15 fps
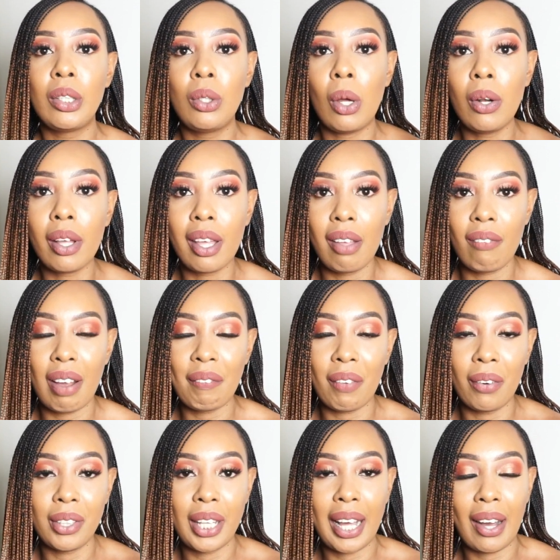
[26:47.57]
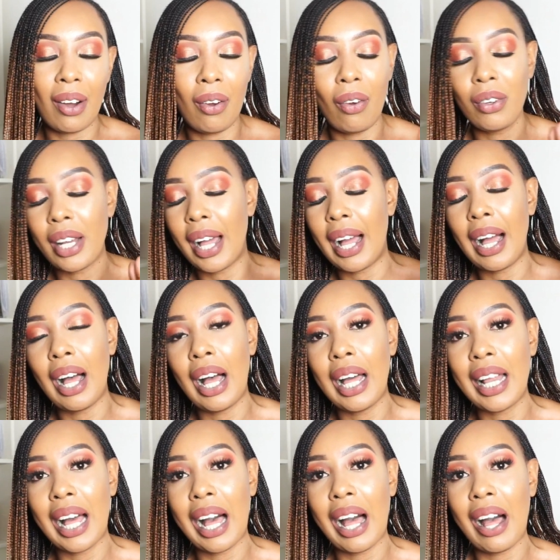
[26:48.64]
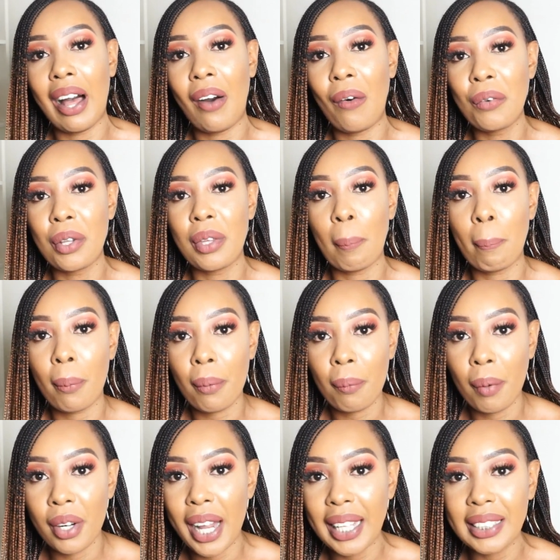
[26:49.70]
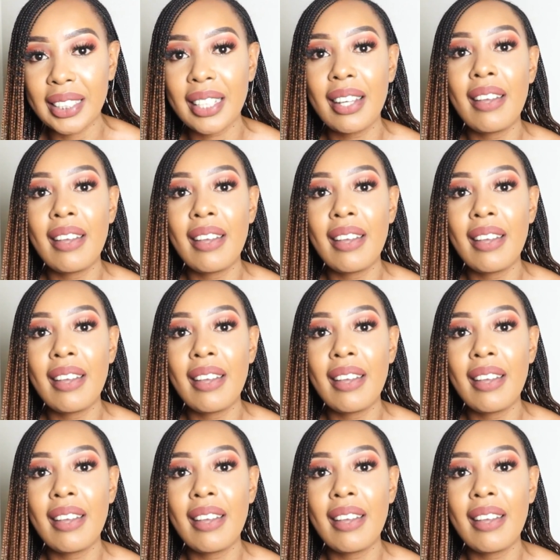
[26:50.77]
Don't give up on the products.